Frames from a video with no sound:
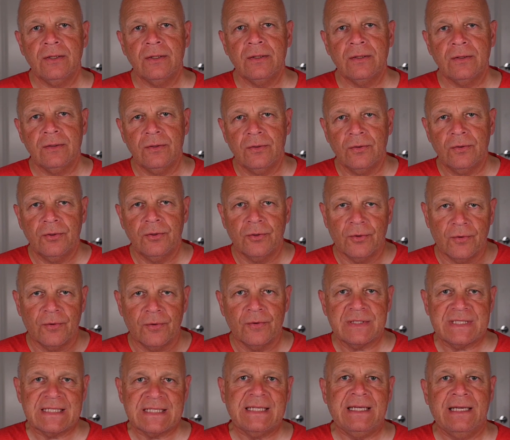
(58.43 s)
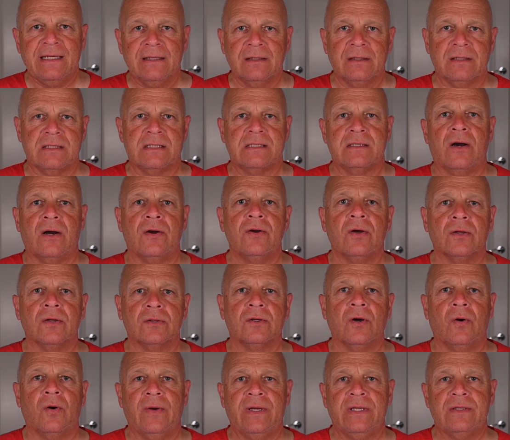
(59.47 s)
your skills are
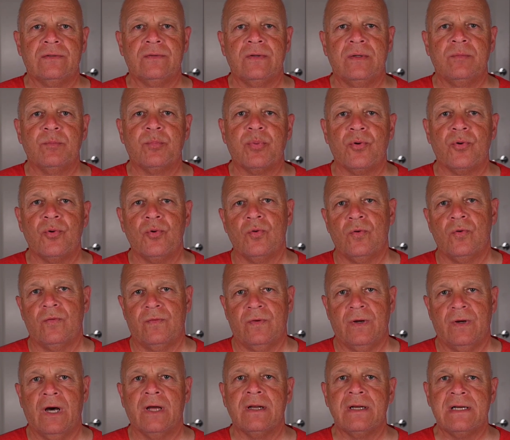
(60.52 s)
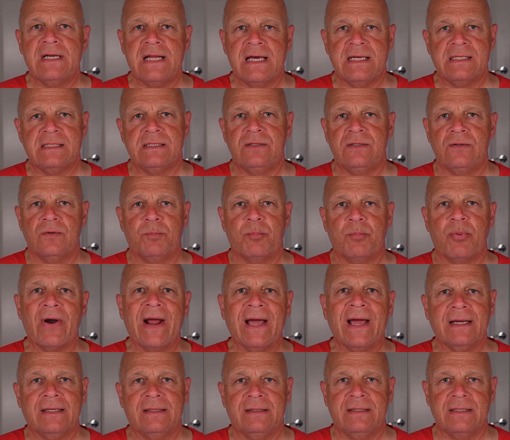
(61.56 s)
not going to improve unless you
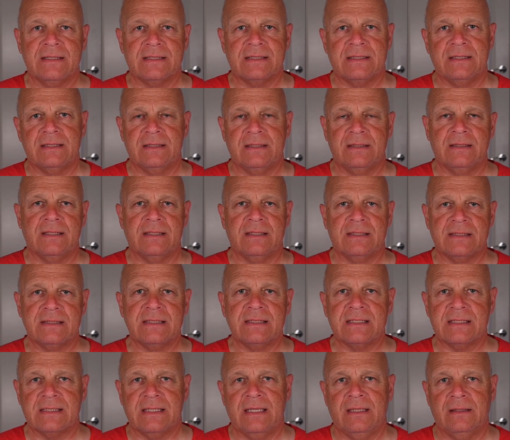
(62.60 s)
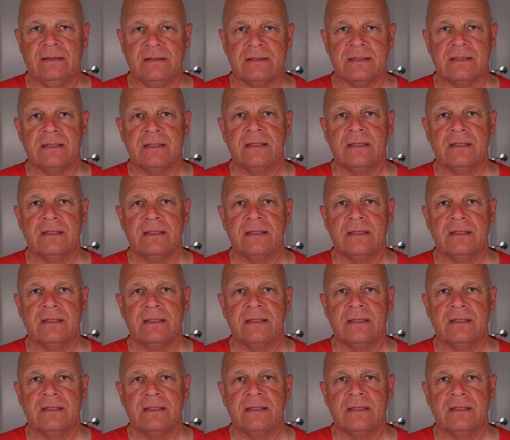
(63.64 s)
practice the skills